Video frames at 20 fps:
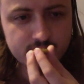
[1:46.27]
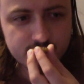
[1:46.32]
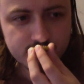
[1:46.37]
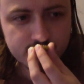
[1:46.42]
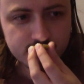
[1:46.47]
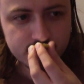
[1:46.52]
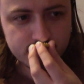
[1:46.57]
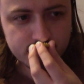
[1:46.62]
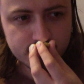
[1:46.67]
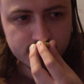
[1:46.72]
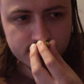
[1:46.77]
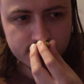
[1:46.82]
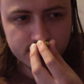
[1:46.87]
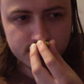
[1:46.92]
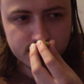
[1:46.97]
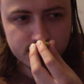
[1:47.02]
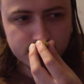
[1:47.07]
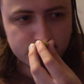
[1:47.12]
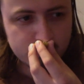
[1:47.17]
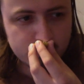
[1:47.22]

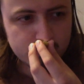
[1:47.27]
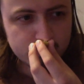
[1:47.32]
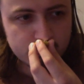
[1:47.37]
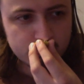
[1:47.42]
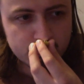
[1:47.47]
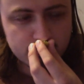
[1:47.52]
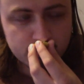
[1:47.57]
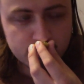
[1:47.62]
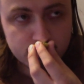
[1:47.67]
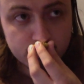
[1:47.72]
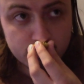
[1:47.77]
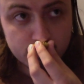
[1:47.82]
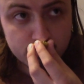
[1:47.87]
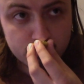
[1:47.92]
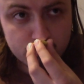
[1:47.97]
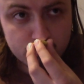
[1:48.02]
No one is speaking in this clip.